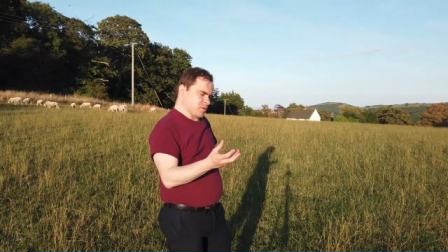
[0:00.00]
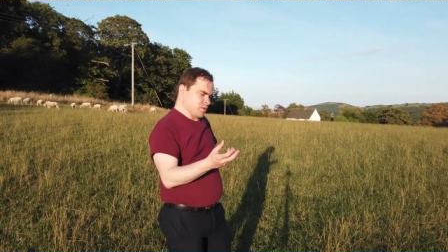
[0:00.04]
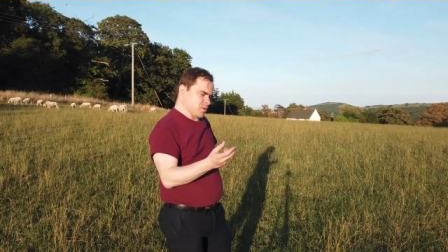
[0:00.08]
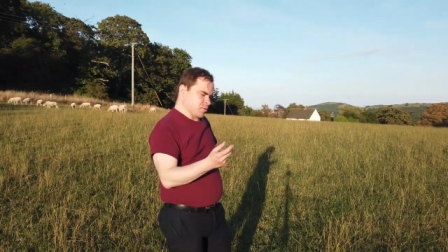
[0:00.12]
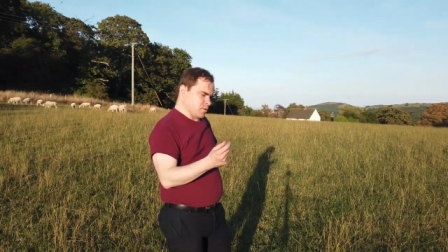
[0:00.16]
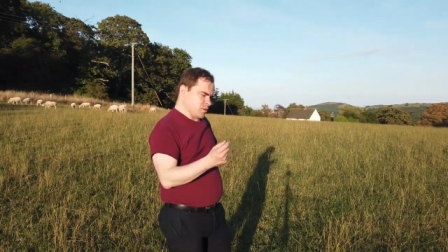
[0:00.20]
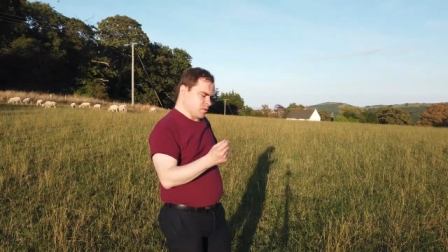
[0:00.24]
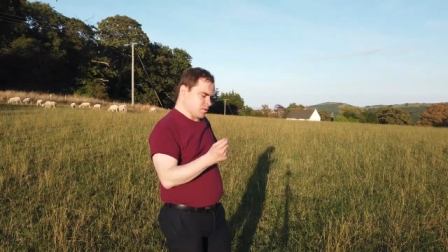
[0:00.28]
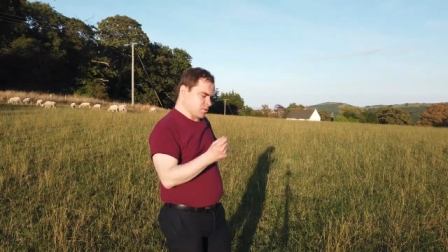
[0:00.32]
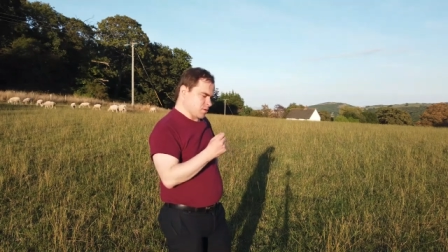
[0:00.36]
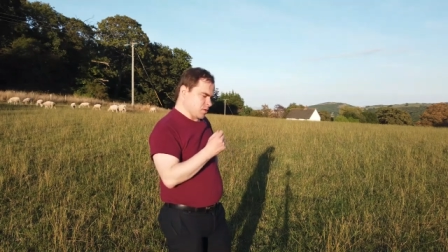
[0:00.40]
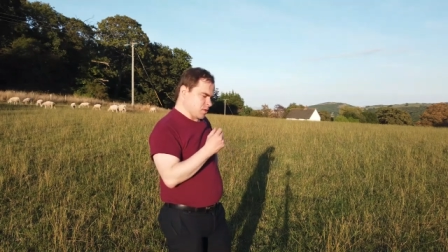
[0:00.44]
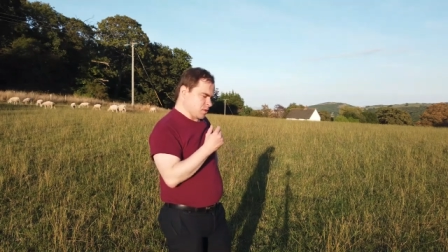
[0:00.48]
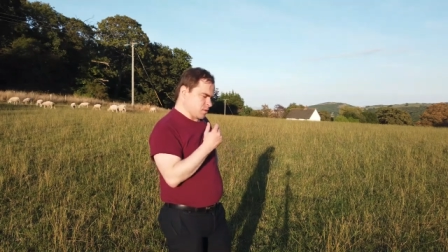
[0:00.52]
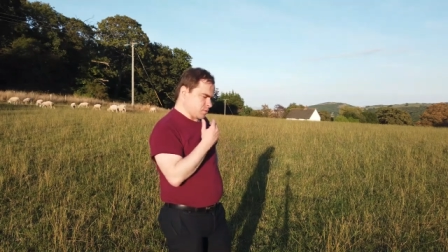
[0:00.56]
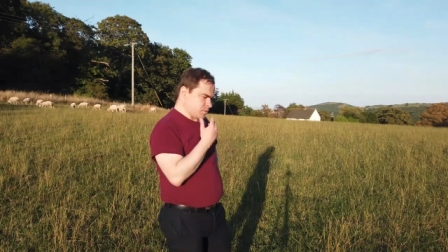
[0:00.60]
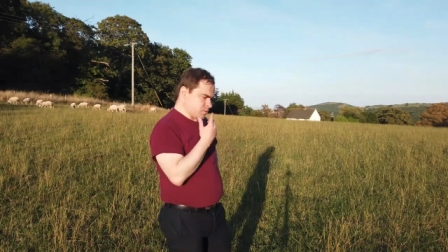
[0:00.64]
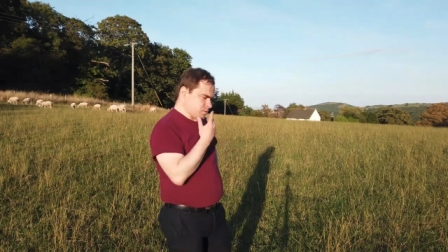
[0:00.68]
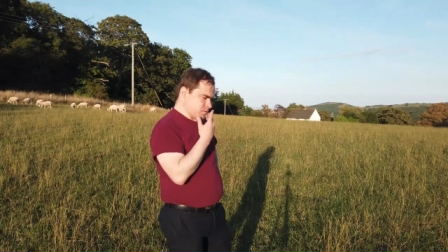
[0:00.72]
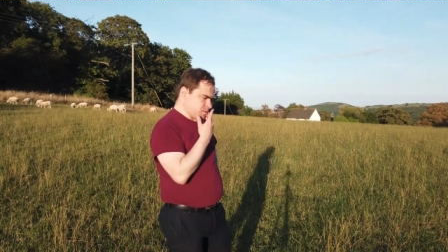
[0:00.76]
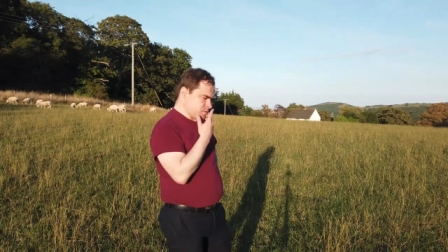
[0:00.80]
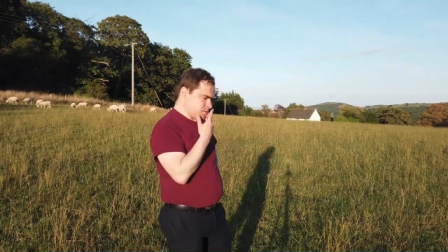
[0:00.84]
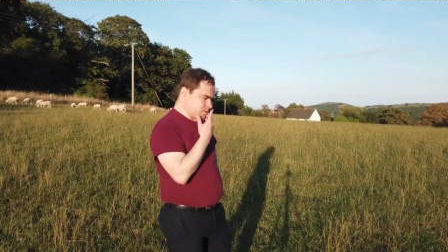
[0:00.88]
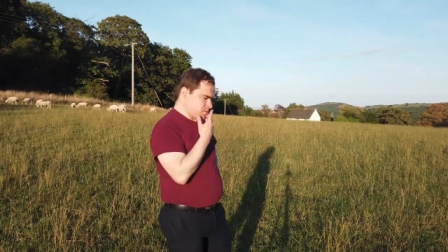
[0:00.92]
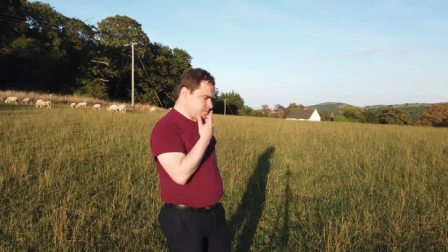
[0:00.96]
to the Welsh
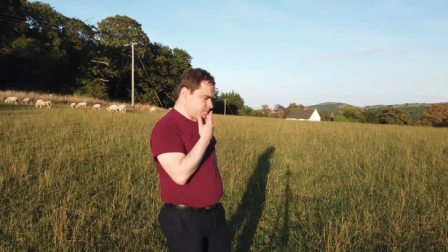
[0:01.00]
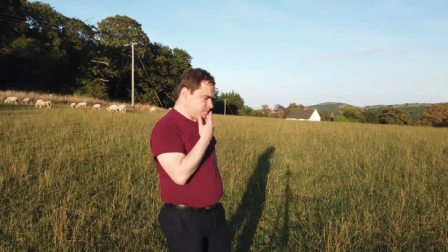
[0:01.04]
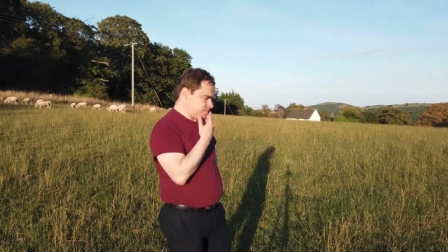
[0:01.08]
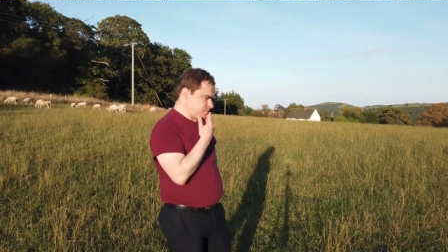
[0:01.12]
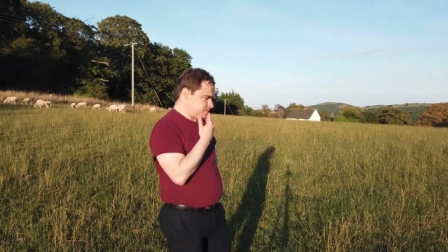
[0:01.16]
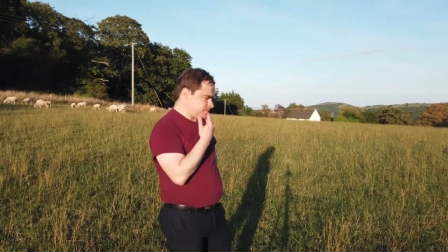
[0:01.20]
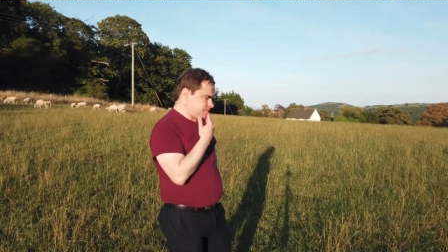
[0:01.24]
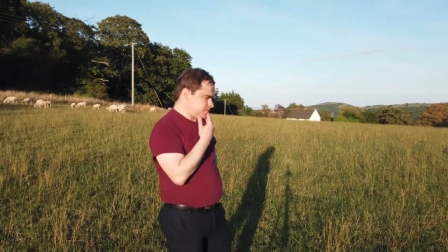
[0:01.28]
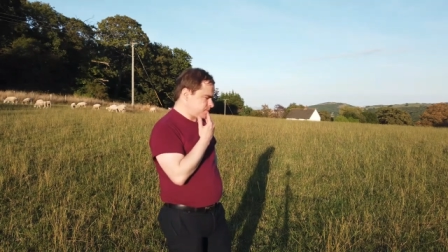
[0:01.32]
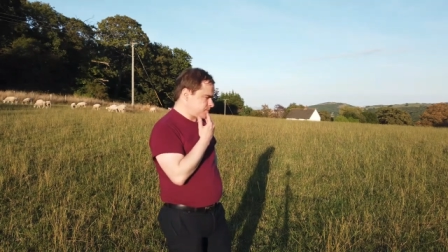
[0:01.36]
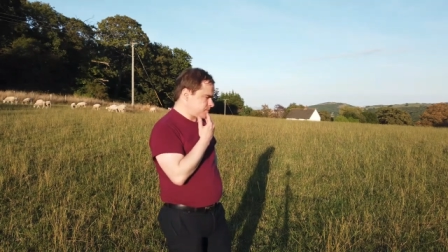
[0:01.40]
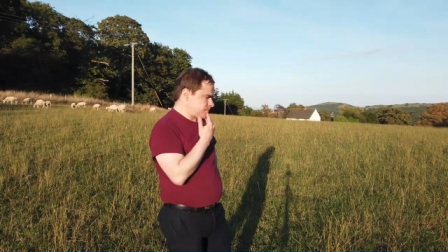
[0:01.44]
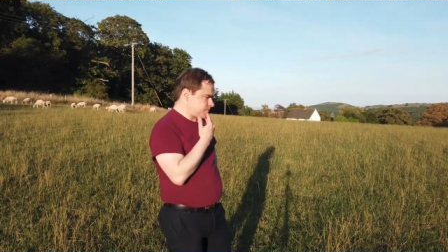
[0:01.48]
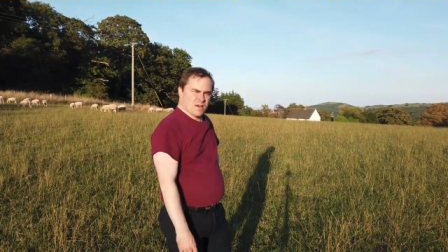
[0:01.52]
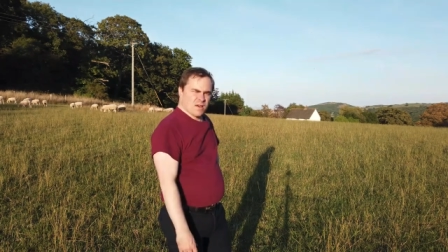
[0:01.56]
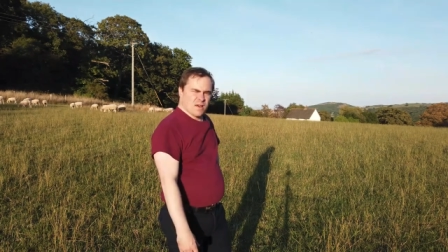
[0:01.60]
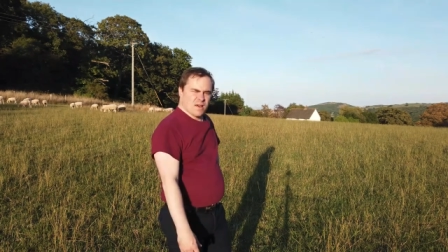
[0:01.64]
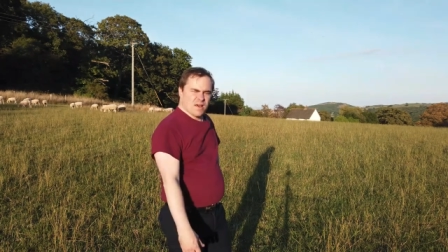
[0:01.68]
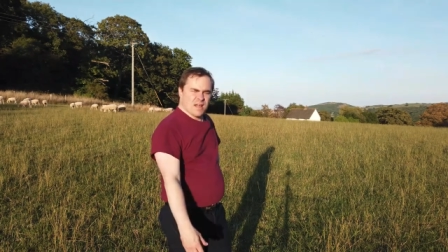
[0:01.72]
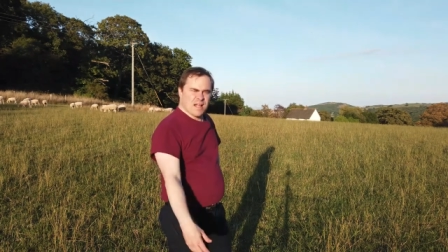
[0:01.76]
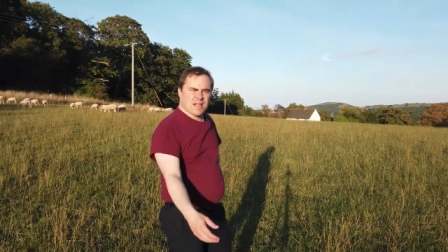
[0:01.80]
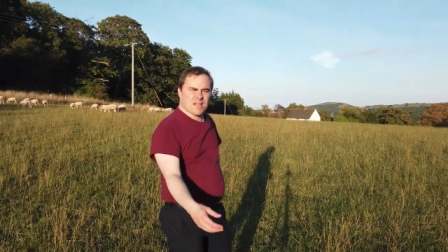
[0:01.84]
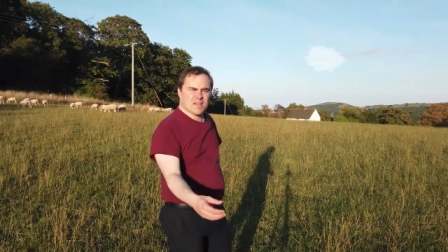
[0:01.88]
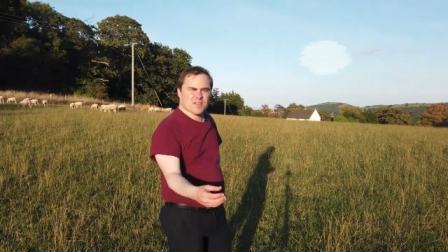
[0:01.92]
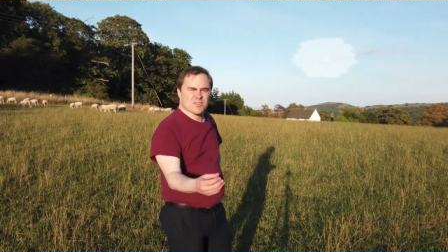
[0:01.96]
language?
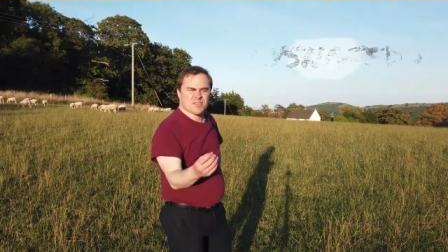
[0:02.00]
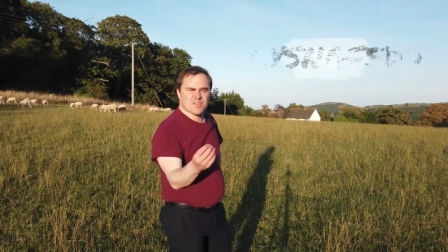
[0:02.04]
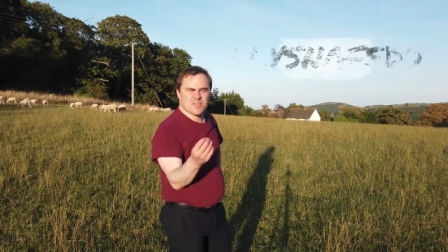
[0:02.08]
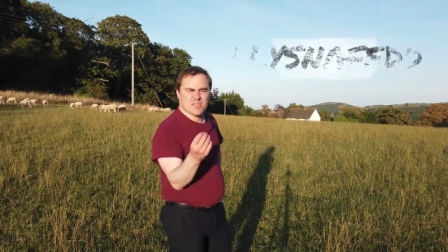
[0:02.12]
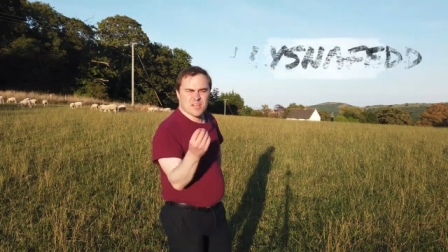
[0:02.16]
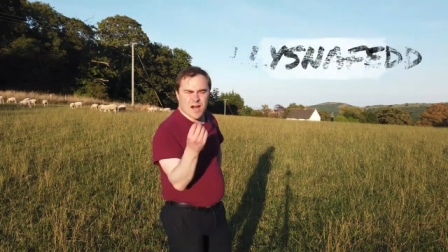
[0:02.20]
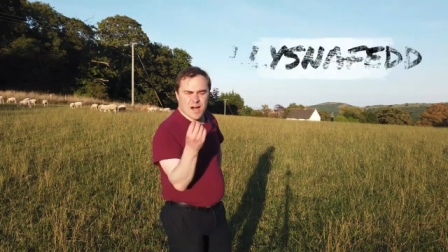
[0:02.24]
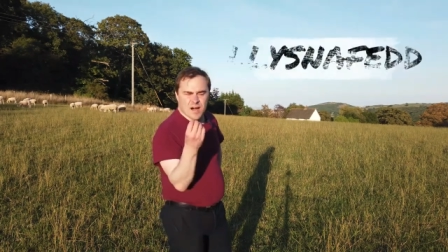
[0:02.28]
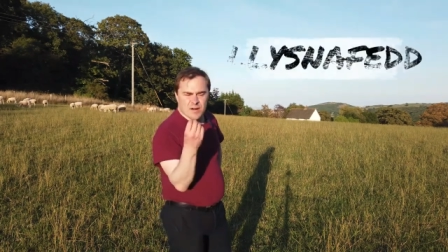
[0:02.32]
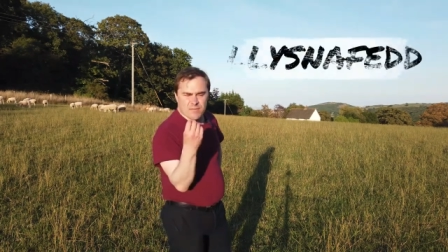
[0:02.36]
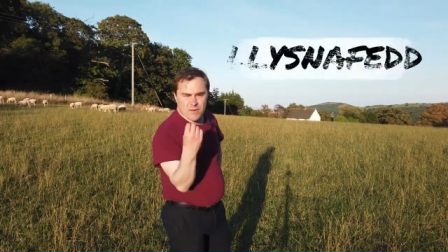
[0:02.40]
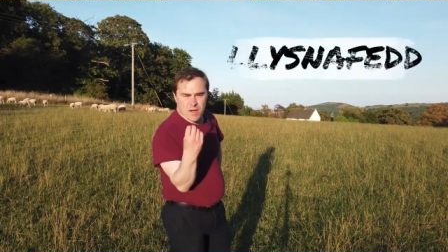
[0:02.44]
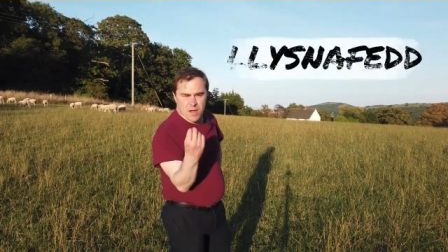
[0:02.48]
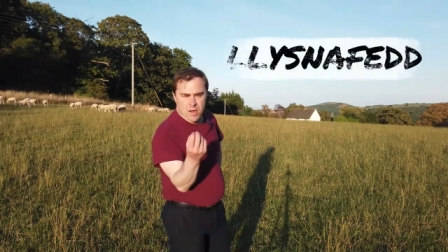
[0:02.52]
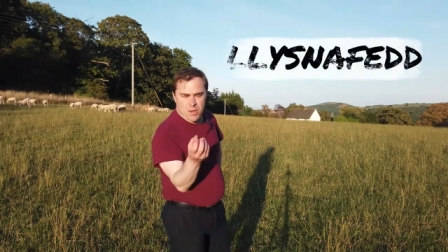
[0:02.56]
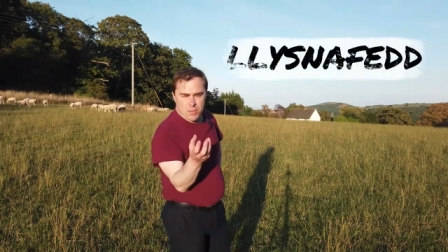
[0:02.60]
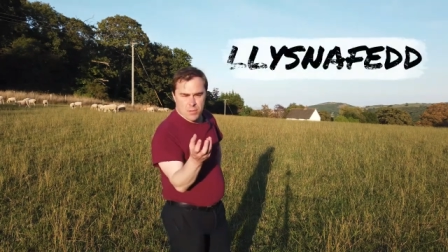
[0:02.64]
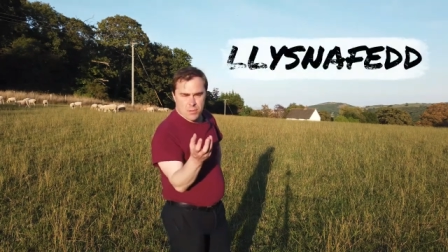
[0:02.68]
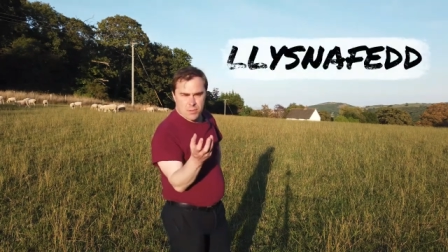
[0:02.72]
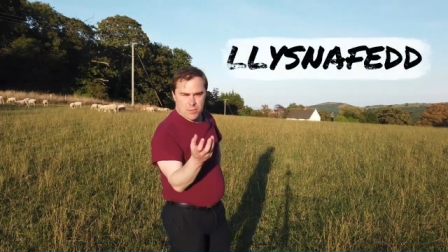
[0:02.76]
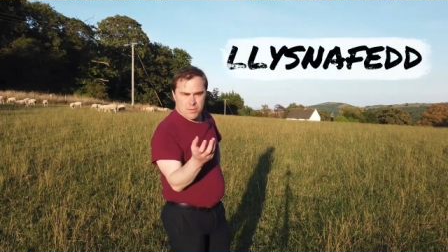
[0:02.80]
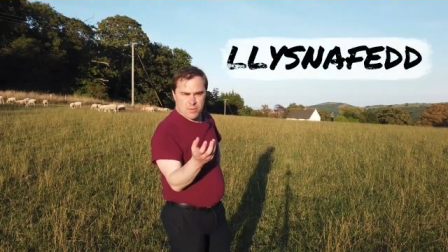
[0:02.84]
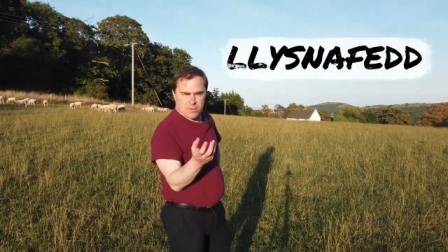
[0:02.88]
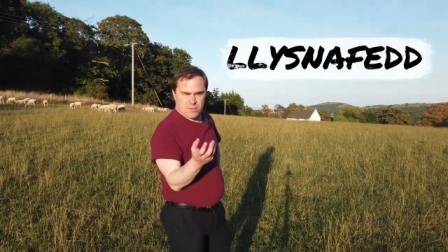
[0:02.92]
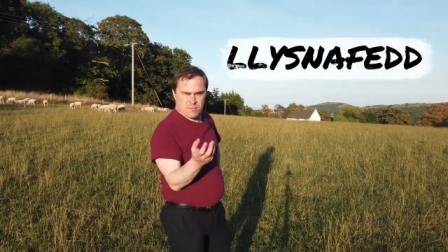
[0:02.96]

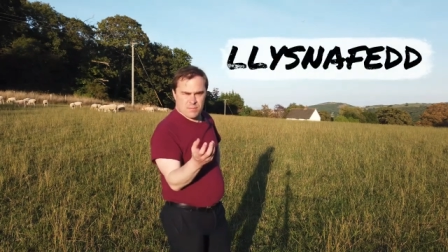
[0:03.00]
Llysnafedd.